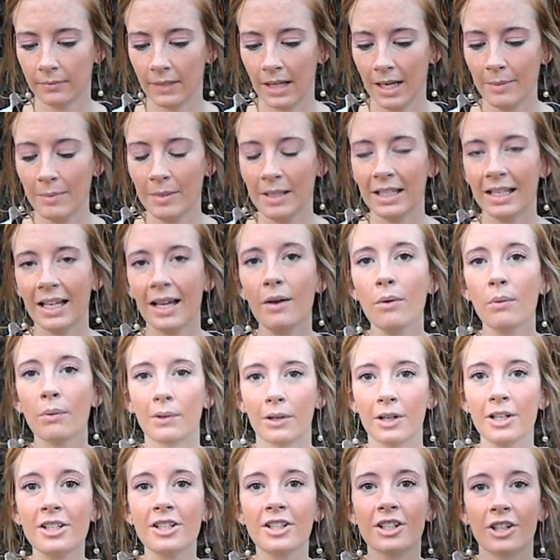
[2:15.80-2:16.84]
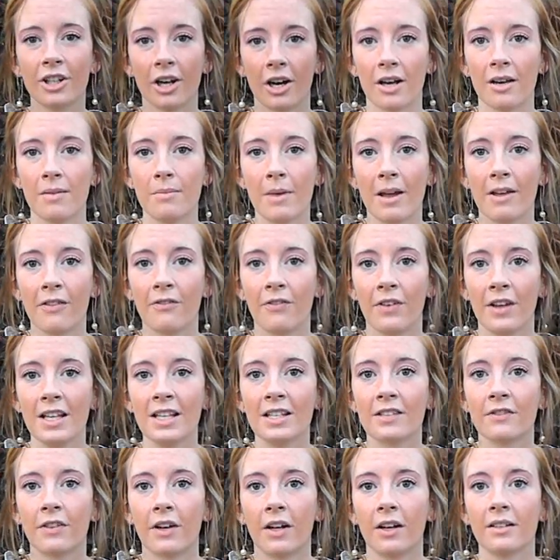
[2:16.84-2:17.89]
I mean, it worked good. My
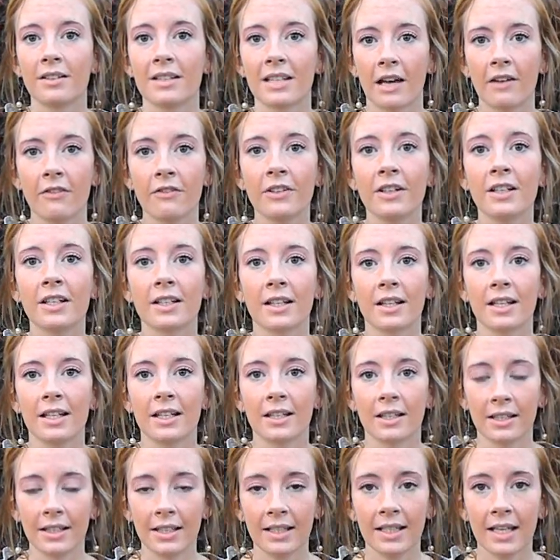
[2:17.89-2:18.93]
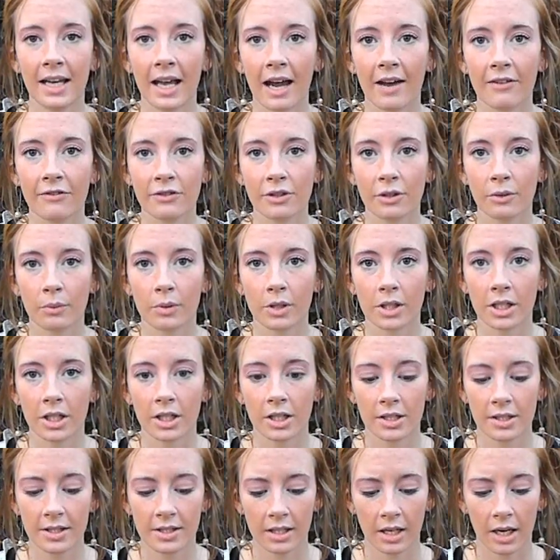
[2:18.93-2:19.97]
face felt definitely clean
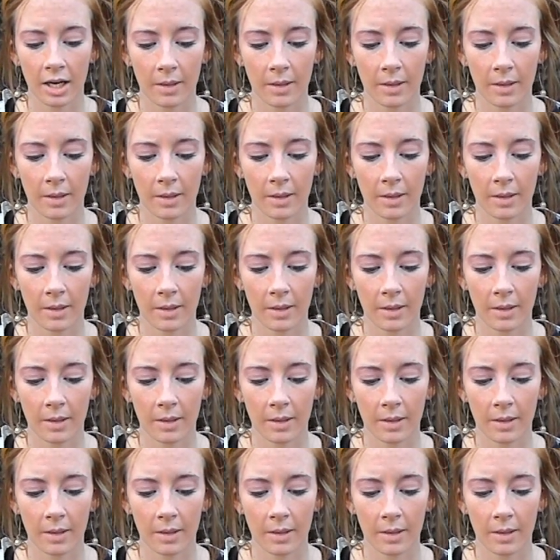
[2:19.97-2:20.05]
afterwards.